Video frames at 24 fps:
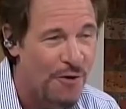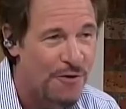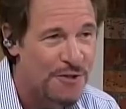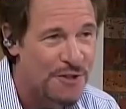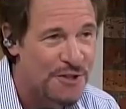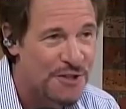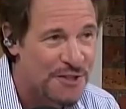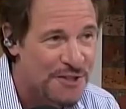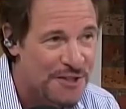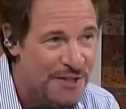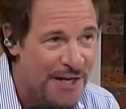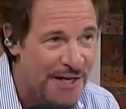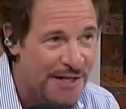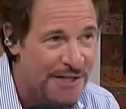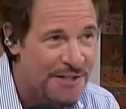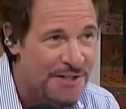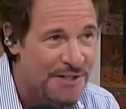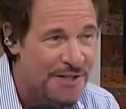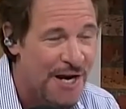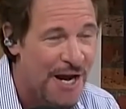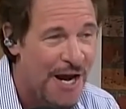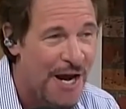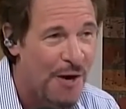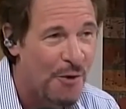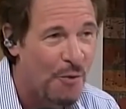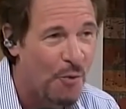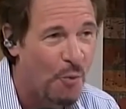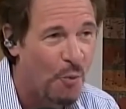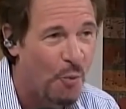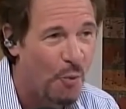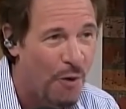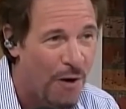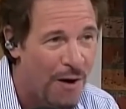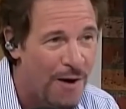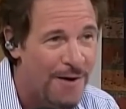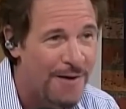are
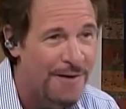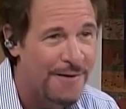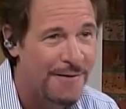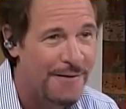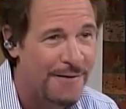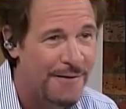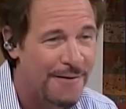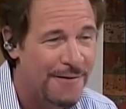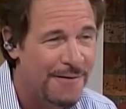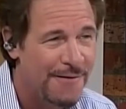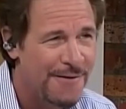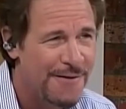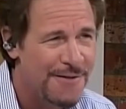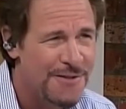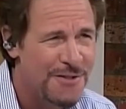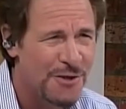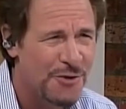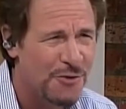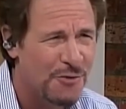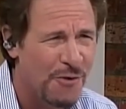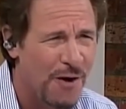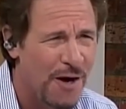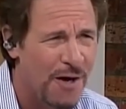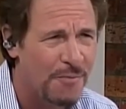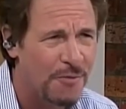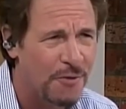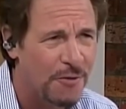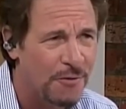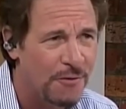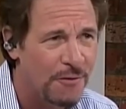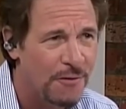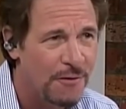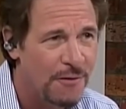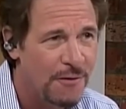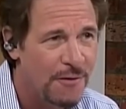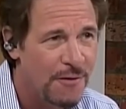6-1. It's
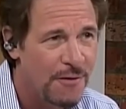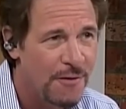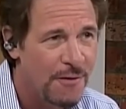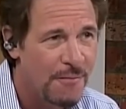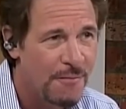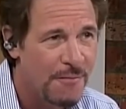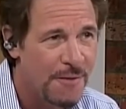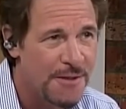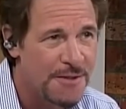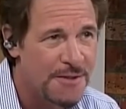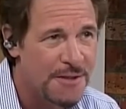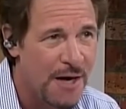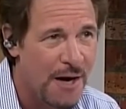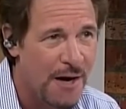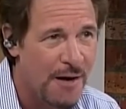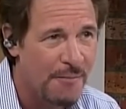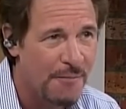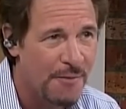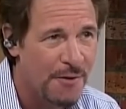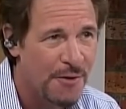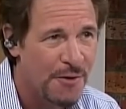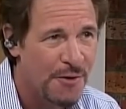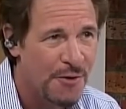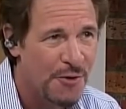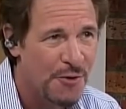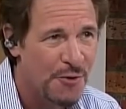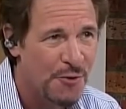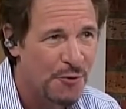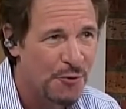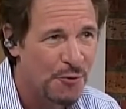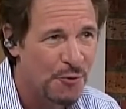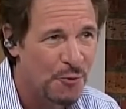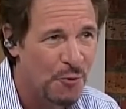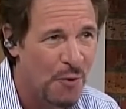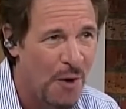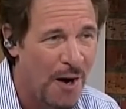incredible. Meantime,
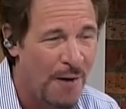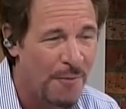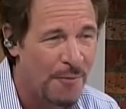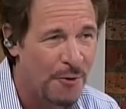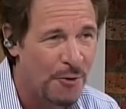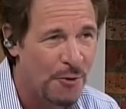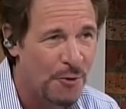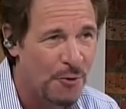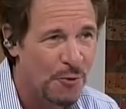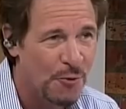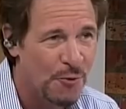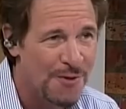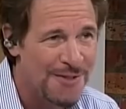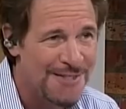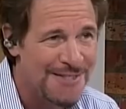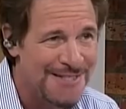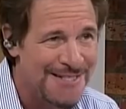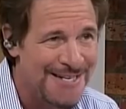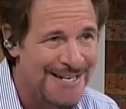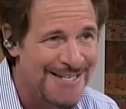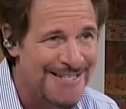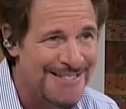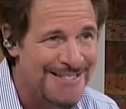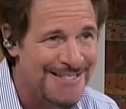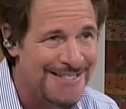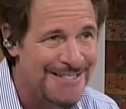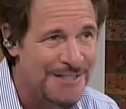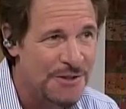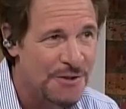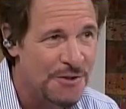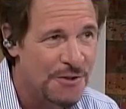Robert Receipts.